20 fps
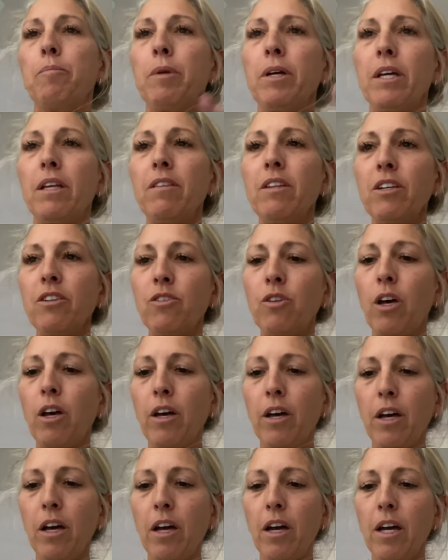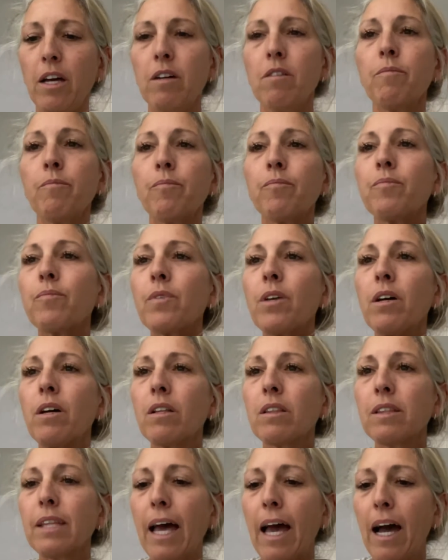In this
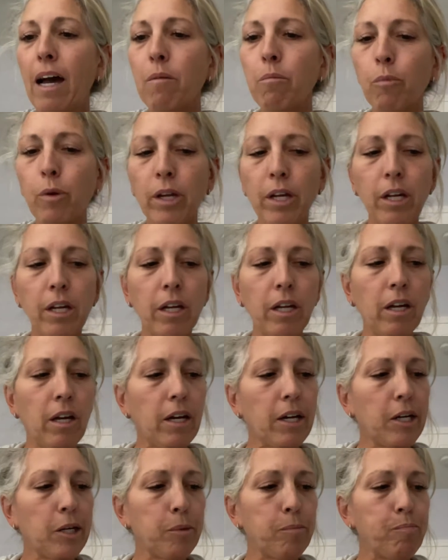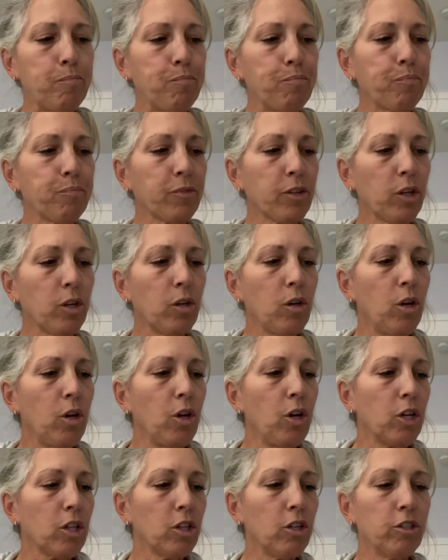lab, we
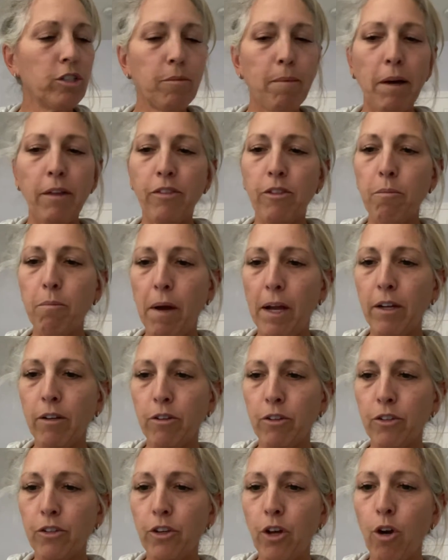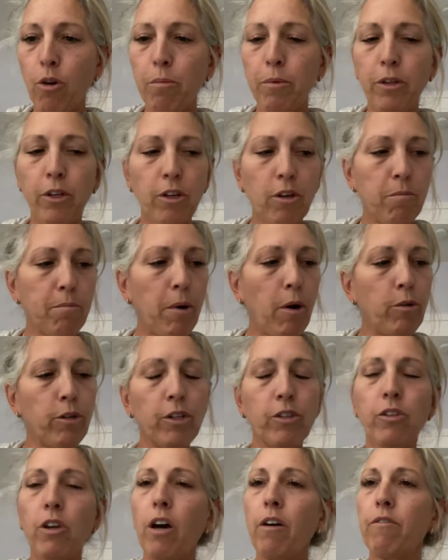learned about the microscope and the
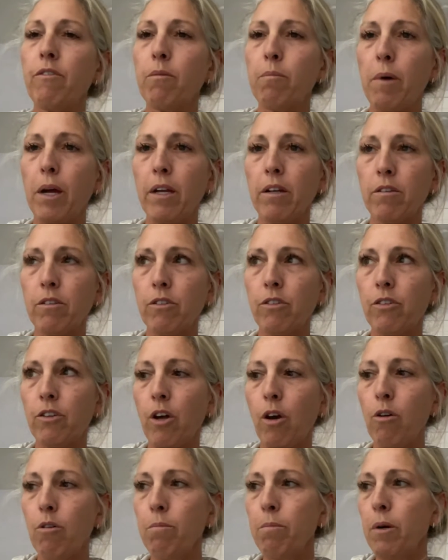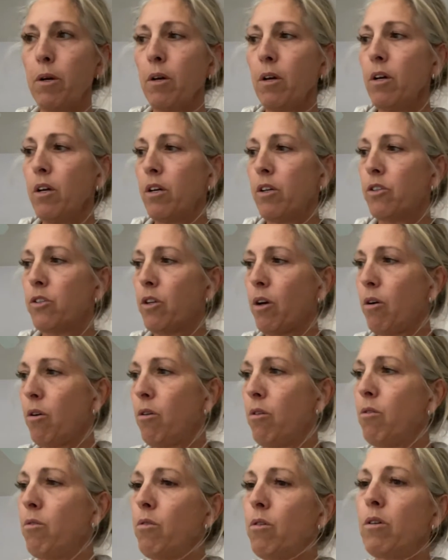components of the microscope.
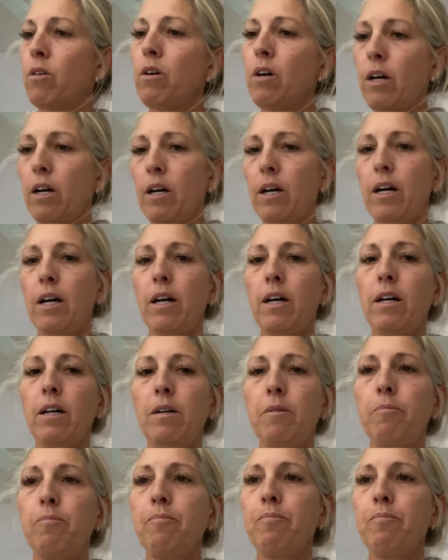So it